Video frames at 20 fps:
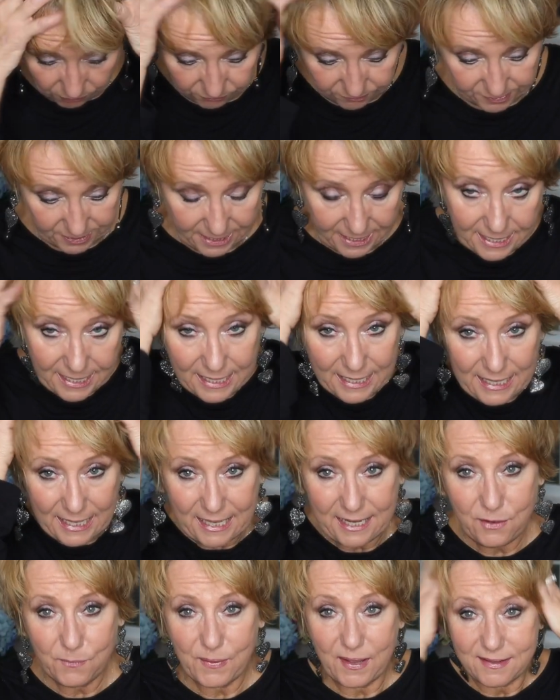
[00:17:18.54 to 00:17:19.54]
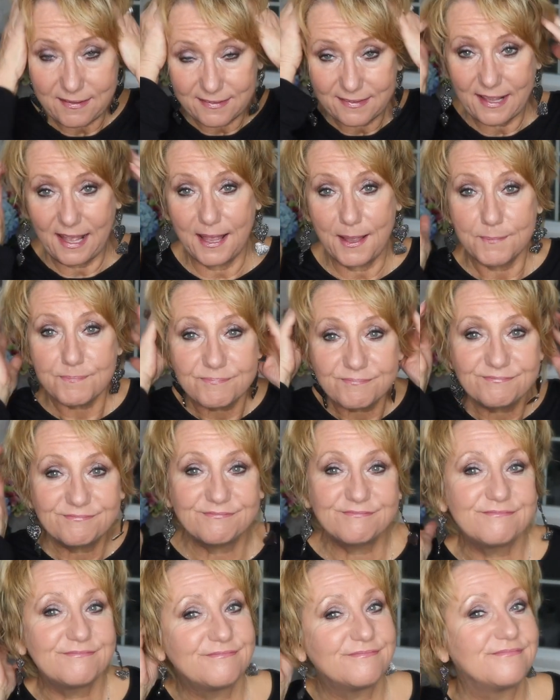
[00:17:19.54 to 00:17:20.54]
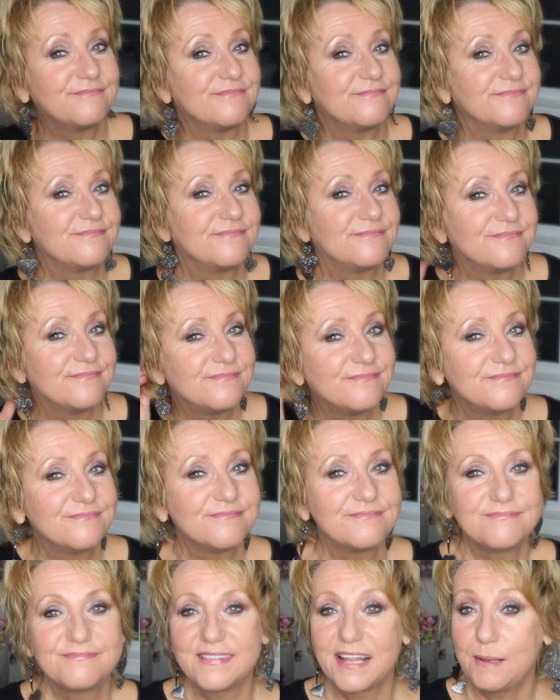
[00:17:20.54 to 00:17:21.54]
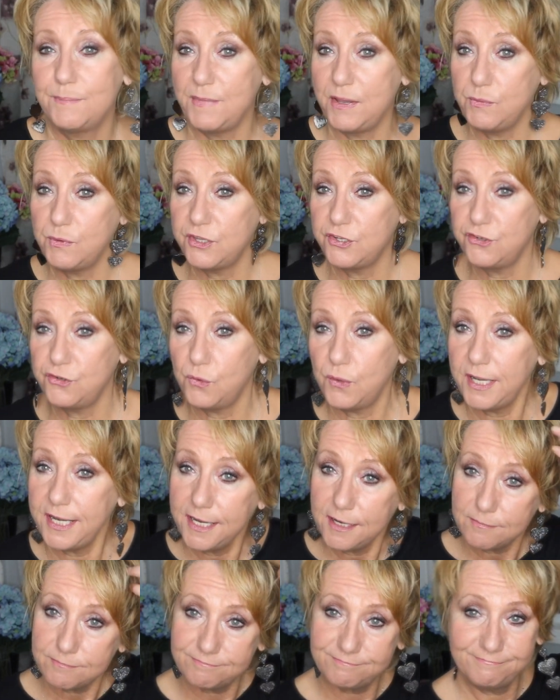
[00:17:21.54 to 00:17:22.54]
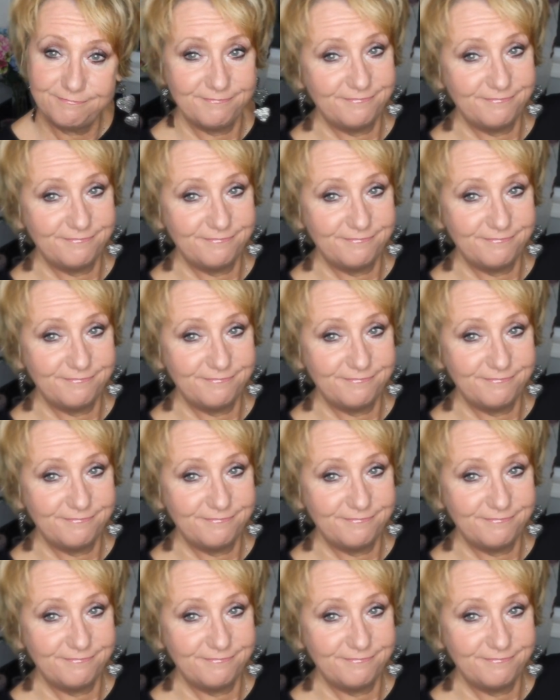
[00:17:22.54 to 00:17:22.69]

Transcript: knows. Anyways, um, me with short hair.